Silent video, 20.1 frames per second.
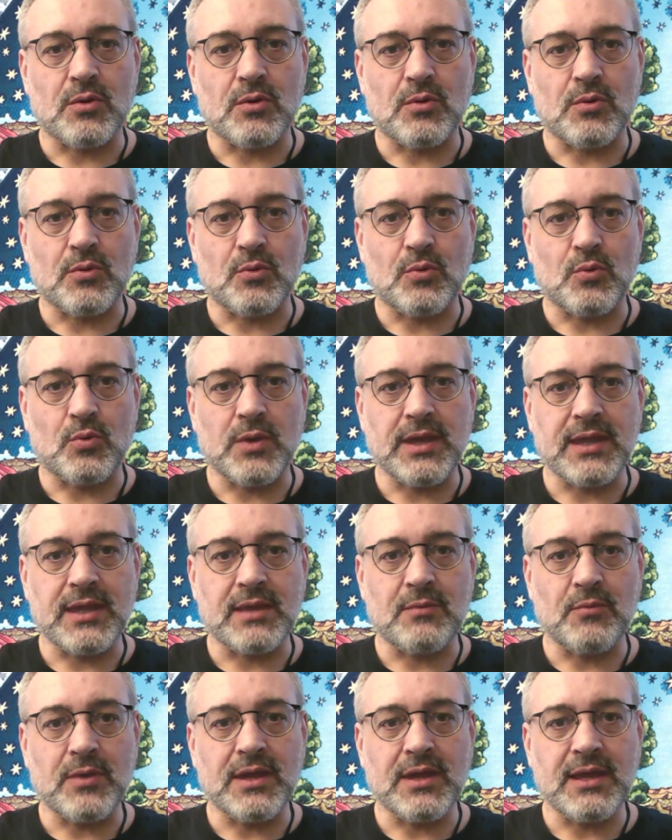
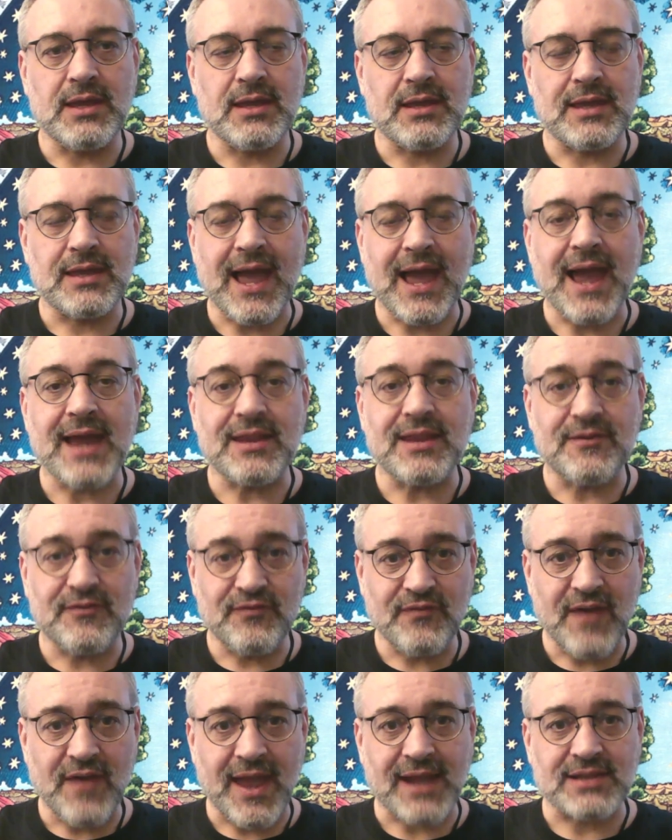We can
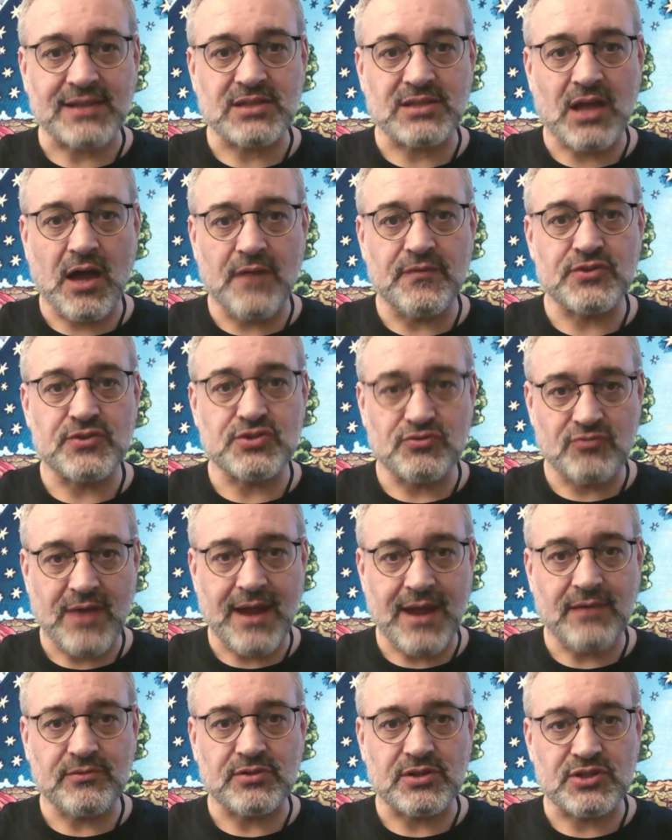affect others
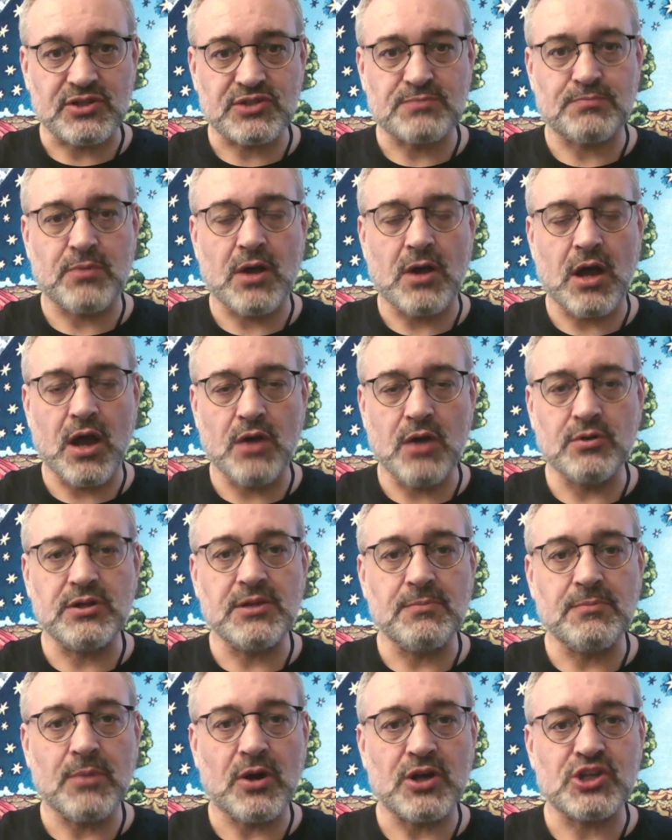around us, but only
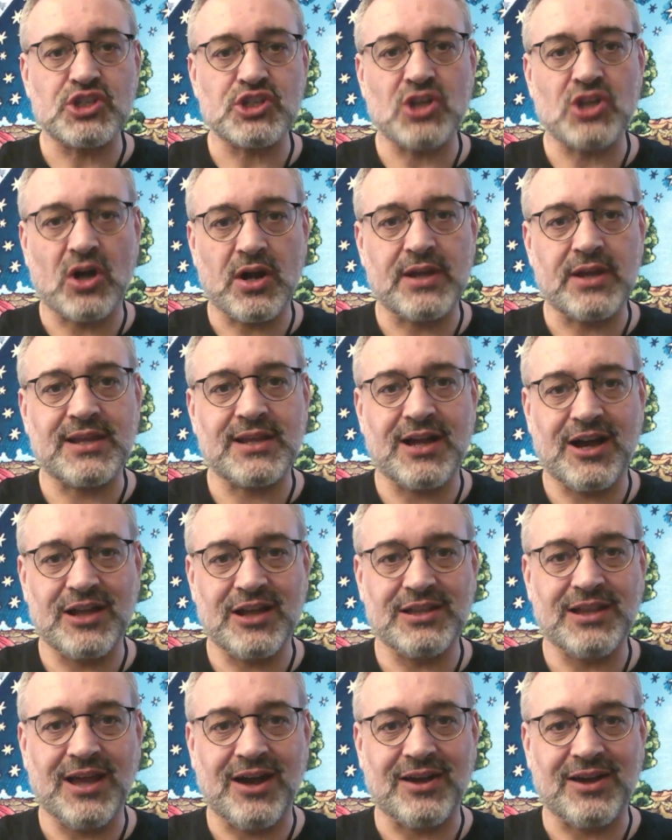by shining our
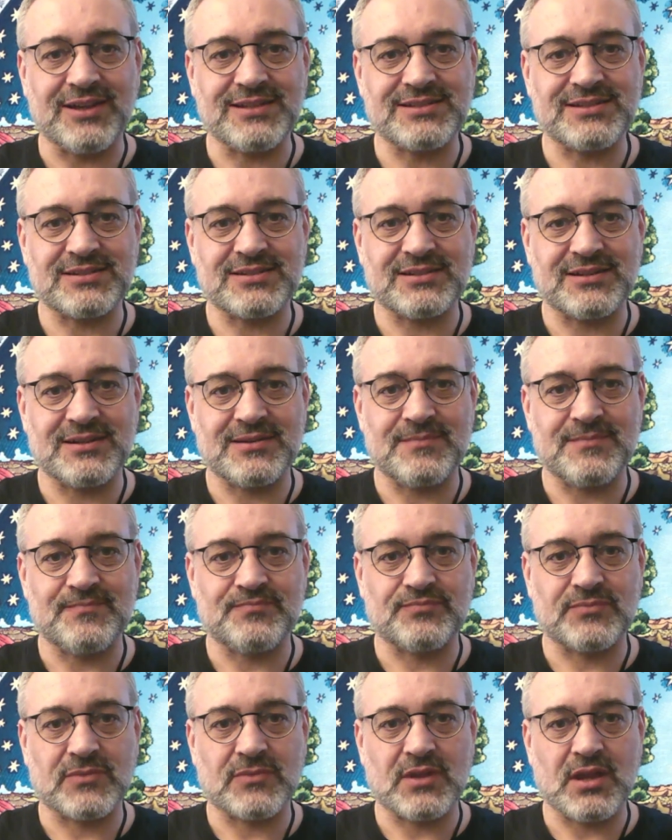light
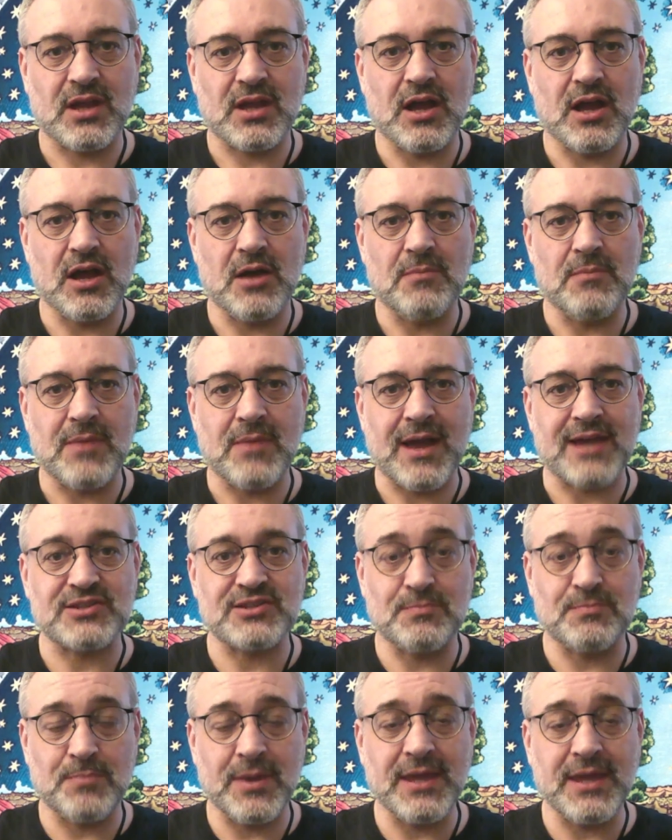as a
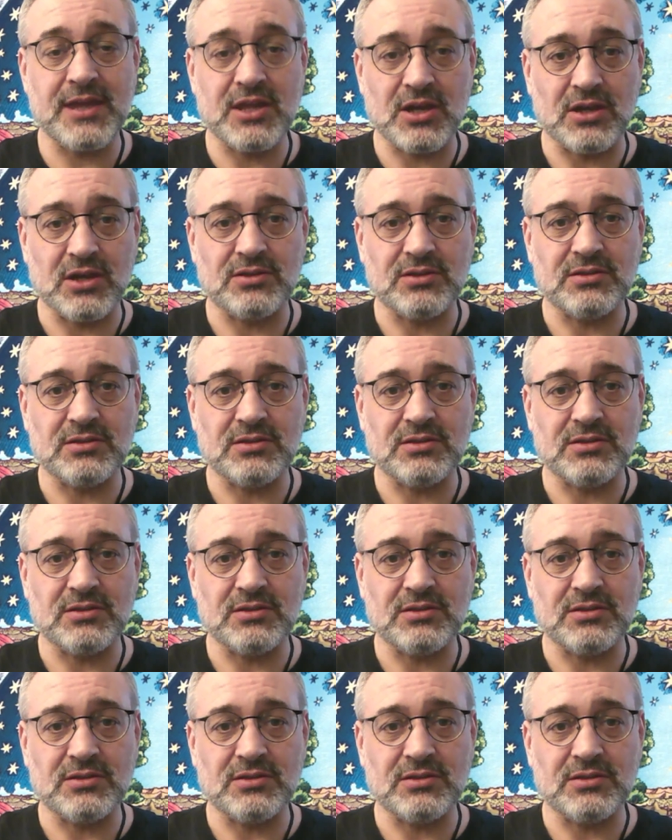beacon.